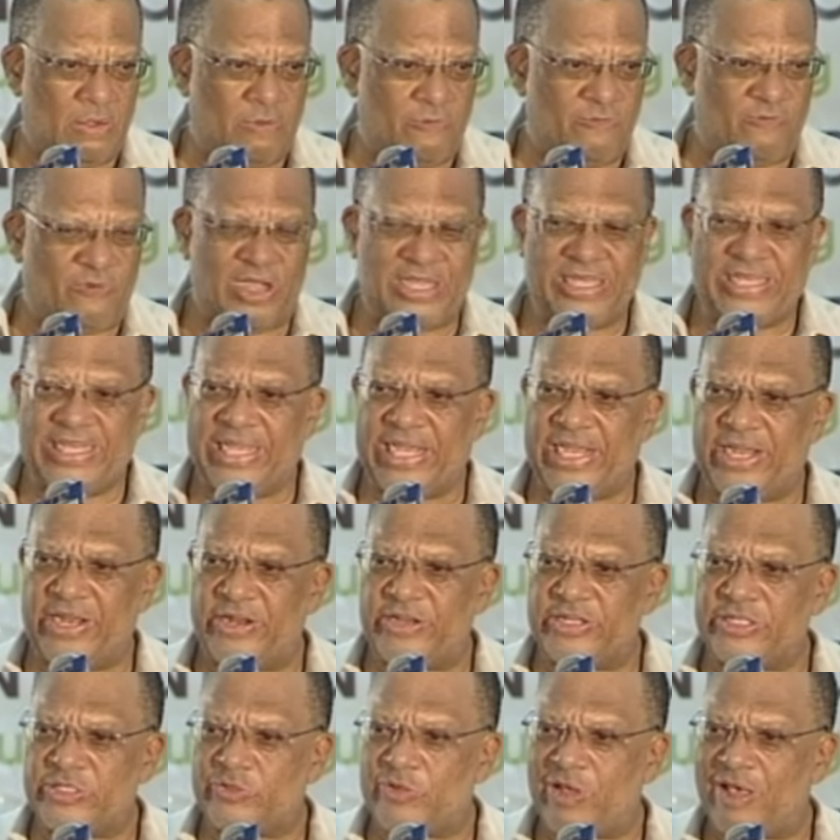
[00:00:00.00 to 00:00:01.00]
For
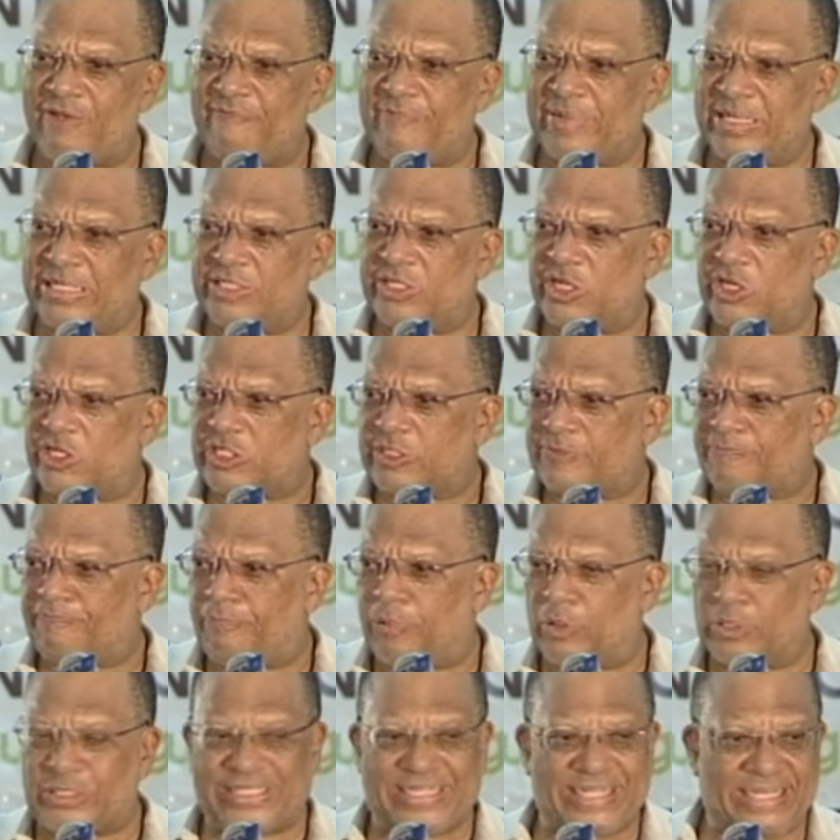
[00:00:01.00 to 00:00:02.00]
years, we have been just
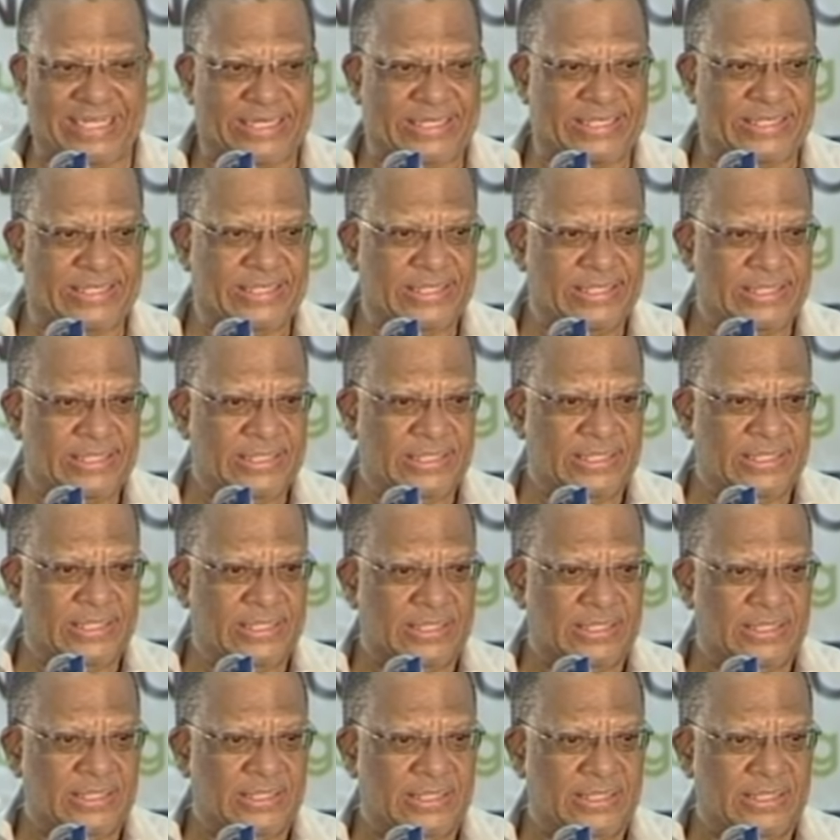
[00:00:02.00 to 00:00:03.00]
putting
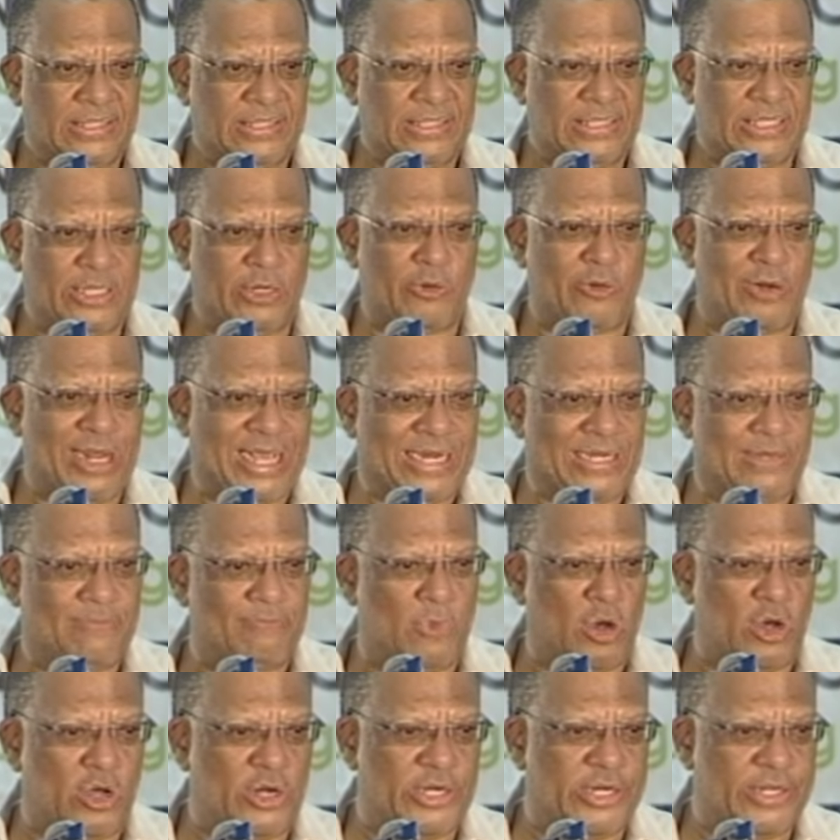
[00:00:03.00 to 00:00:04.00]
the red
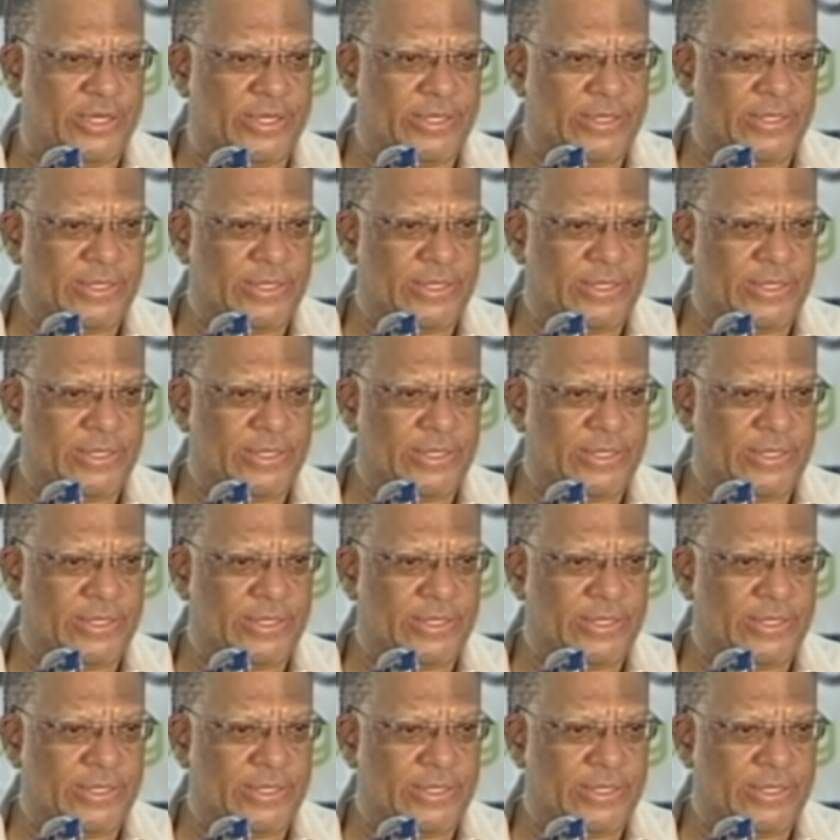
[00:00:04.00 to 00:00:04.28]
mud